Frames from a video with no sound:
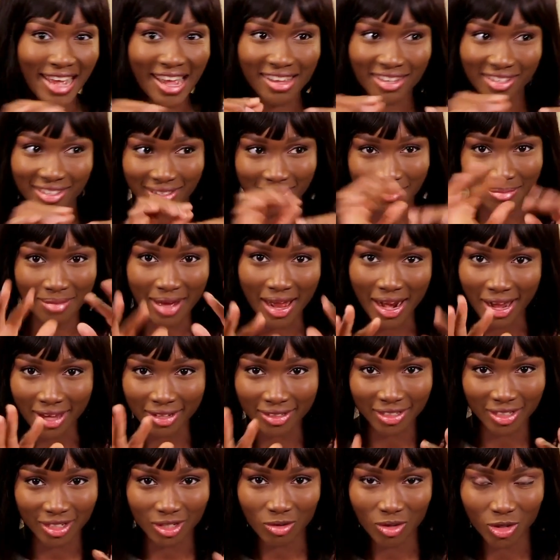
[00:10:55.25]
That's the
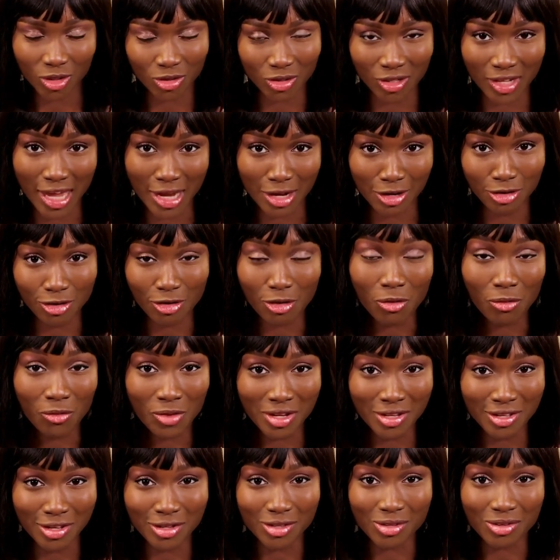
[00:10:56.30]
balanced equation that you
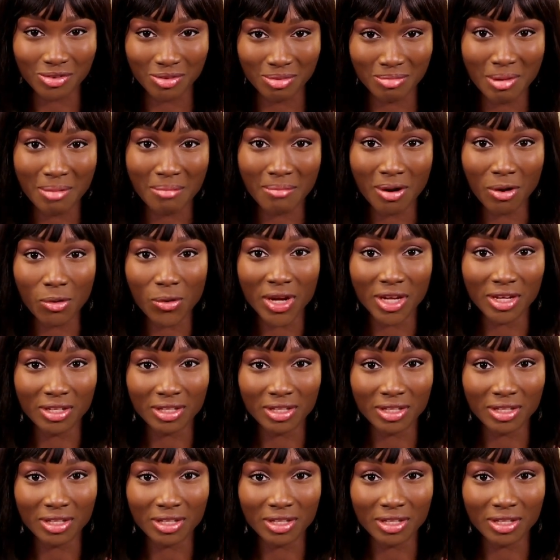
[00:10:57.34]
always need to remember when